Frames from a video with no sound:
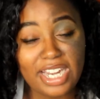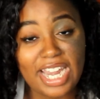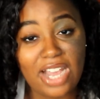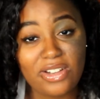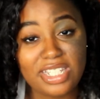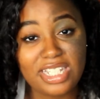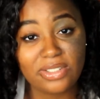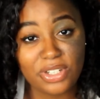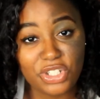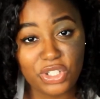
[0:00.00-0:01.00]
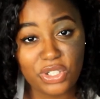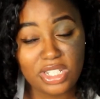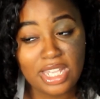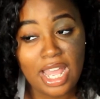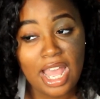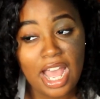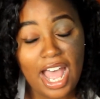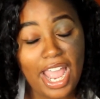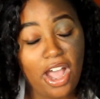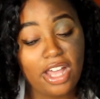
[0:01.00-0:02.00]
now is The Originals.
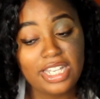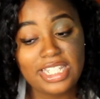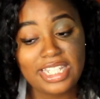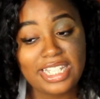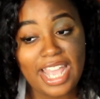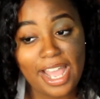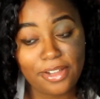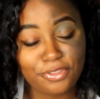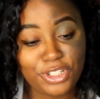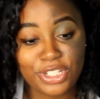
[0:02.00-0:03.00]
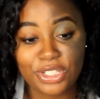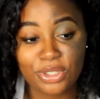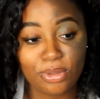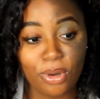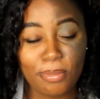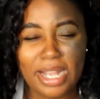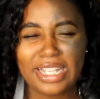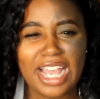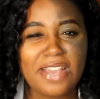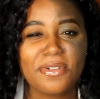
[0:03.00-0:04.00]
I honestly have just thrown my
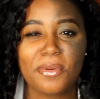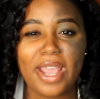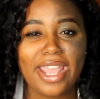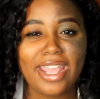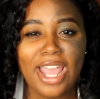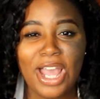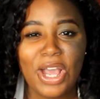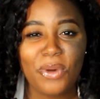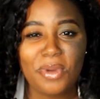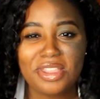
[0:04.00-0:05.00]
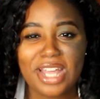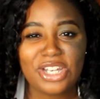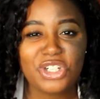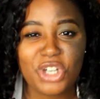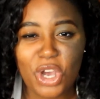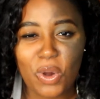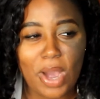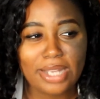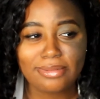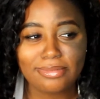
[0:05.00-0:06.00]
life away with that show.
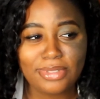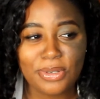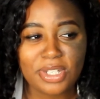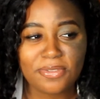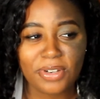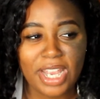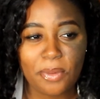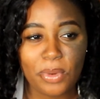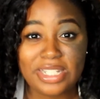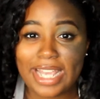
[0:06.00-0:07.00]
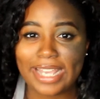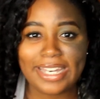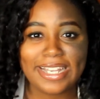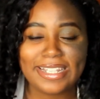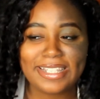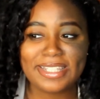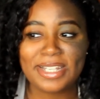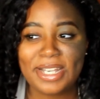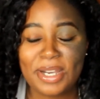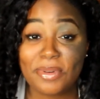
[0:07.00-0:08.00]
I usually forget what day it is,
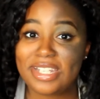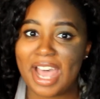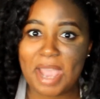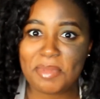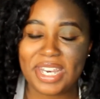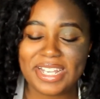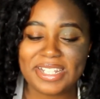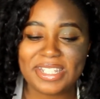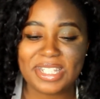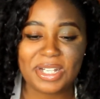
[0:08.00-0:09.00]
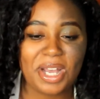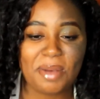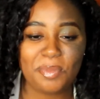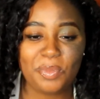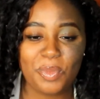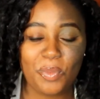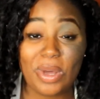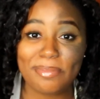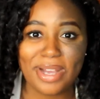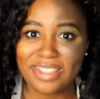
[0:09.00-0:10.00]
what time it is,
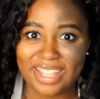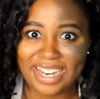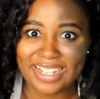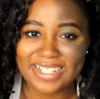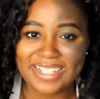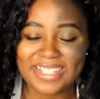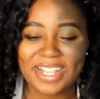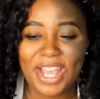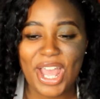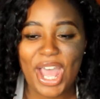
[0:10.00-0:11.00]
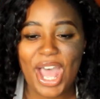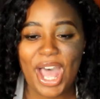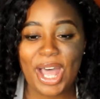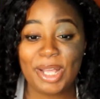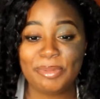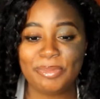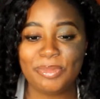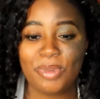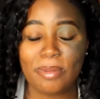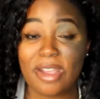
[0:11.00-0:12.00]
what month it is,
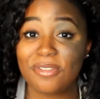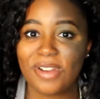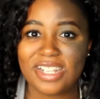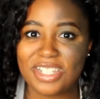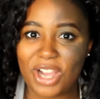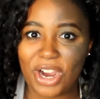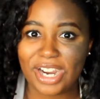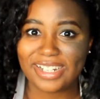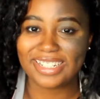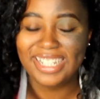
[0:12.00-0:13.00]
where my friends are.